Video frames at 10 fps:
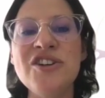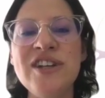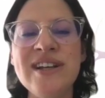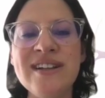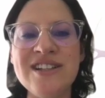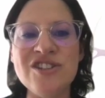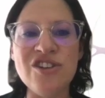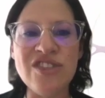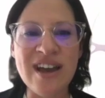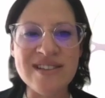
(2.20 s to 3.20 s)
O'Neill, in
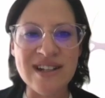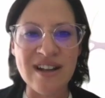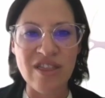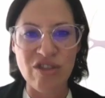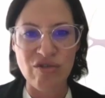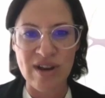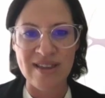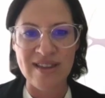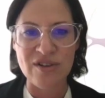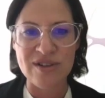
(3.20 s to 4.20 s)
2003,
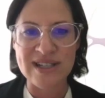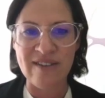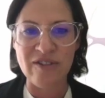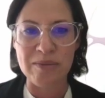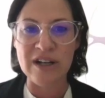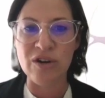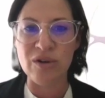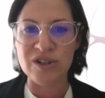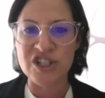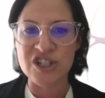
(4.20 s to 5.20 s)
the US government
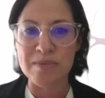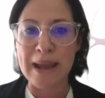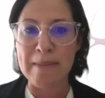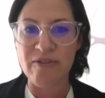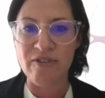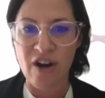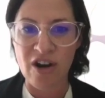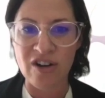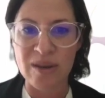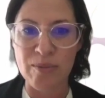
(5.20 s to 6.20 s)
launched
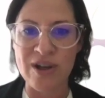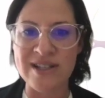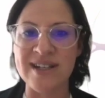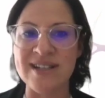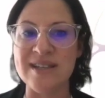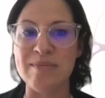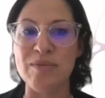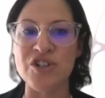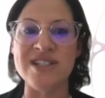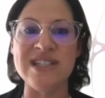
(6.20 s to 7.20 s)
PEPFAR, the President's
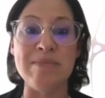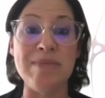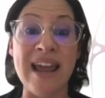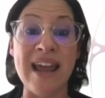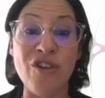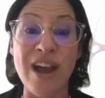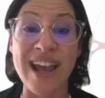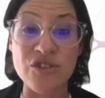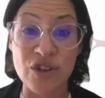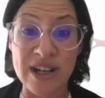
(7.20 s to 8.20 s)
Emergency Plan for
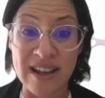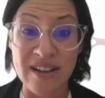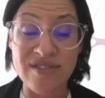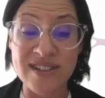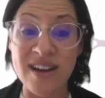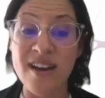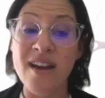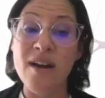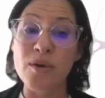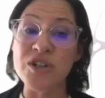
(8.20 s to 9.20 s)
AIDS Relief,
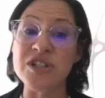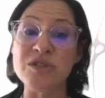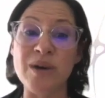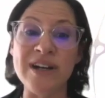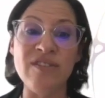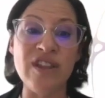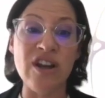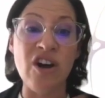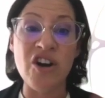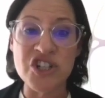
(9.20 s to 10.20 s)
which is one of the
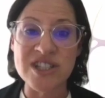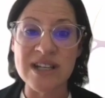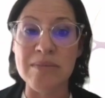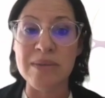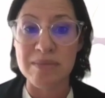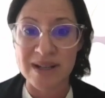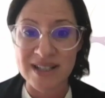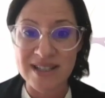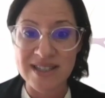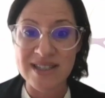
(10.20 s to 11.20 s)
largest
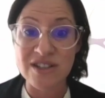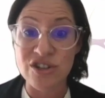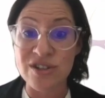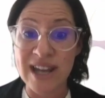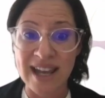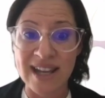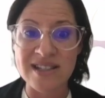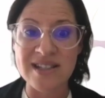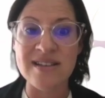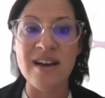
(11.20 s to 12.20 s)
commitments to date
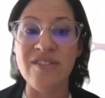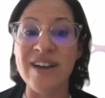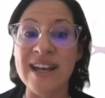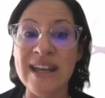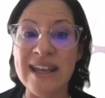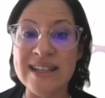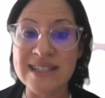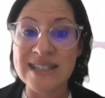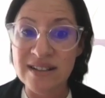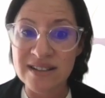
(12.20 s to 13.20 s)
of any
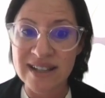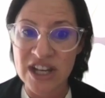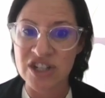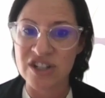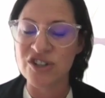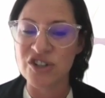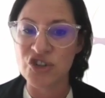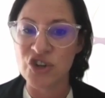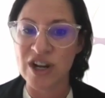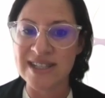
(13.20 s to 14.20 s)
single nation to
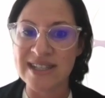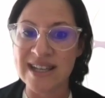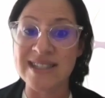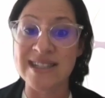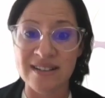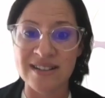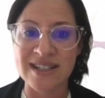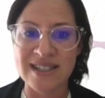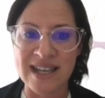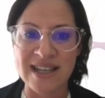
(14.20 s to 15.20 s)
address a single
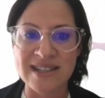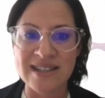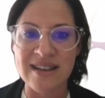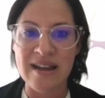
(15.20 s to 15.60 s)
disease.